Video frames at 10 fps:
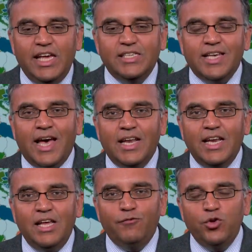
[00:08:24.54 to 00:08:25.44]
is that
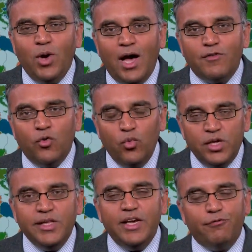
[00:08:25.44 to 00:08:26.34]
if you have a
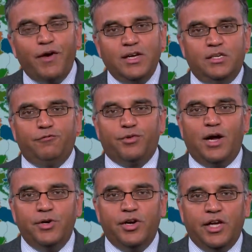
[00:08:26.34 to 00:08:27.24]
really effective
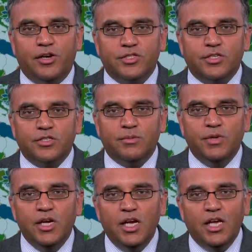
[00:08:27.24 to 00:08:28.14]
primary care system,
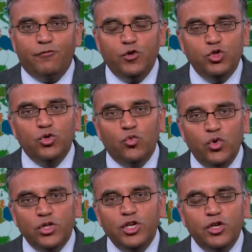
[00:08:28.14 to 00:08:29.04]
if you do a
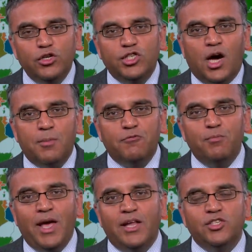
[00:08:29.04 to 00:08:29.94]
really good job of
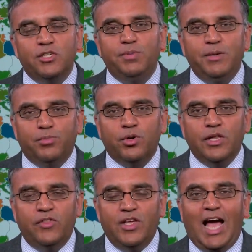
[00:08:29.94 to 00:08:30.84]
managing
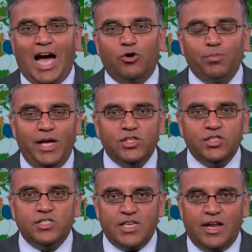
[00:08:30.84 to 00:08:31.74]
people in the
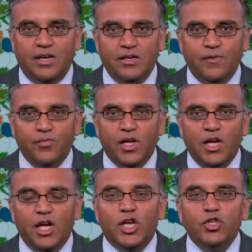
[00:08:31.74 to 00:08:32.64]
outpatient setting,
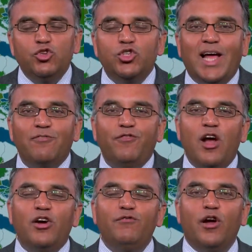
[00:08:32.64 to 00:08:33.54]
you should have
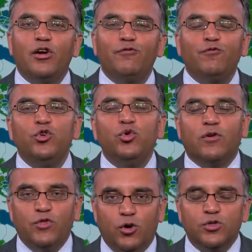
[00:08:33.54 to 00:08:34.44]
very, very few
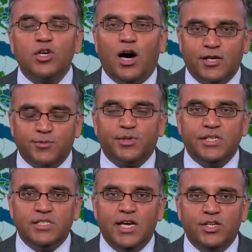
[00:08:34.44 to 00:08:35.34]
of those
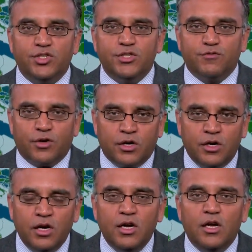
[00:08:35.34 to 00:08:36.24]
hospitalizations
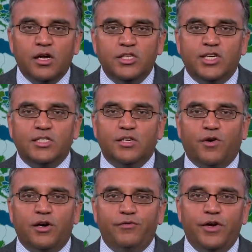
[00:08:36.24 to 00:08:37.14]
for congestive
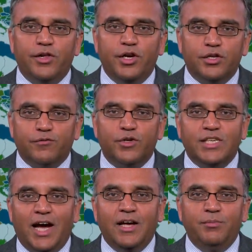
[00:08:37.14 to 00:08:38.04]
heart failure, for
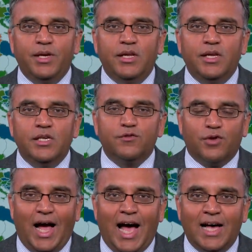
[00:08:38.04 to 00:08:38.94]
diabetes,
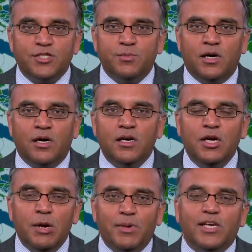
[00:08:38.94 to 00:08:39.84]
for asthma,
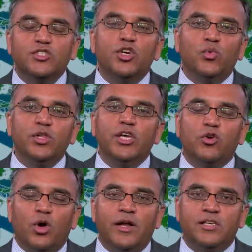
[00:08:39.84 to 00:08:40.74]
because they're really
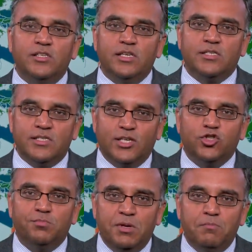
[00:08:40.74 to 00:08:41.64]
chronic diseases that
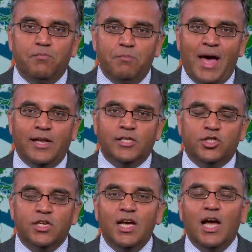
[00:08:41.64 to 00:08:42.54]
should be
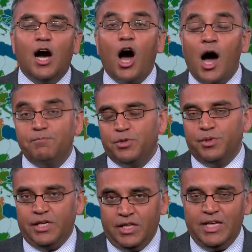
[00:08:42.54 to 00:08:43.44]
managed
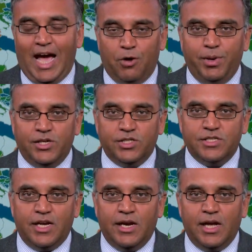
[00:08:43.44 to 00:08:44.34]
optimally in the
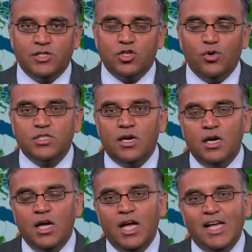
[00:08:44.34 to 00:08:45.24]
outpatient setting. And so
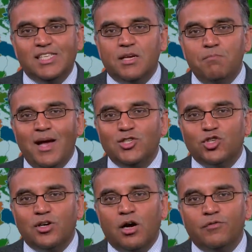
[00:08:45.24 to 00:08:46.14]
it's a
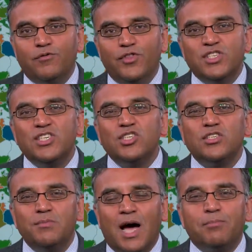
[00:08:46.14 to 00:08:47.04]
measure of the
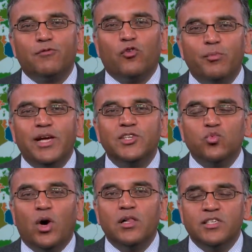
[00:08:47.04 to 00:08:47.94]
system not performing
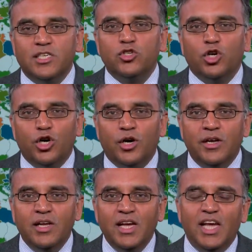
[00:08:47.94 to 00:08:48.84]
as well as it
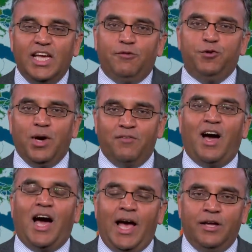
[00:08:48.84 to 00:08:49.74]
could if you have
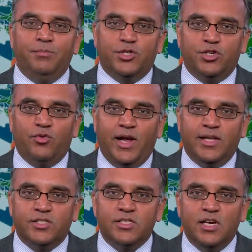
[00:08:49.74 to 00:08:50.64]
high admission
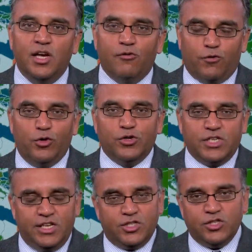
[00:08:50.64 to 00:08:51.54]
rates for those
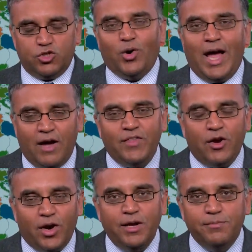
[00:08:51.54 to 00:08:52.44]
conditions. Do I have
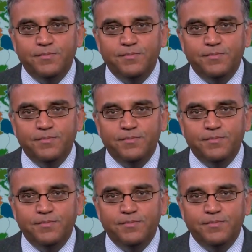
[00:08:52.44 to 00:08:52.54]
that right?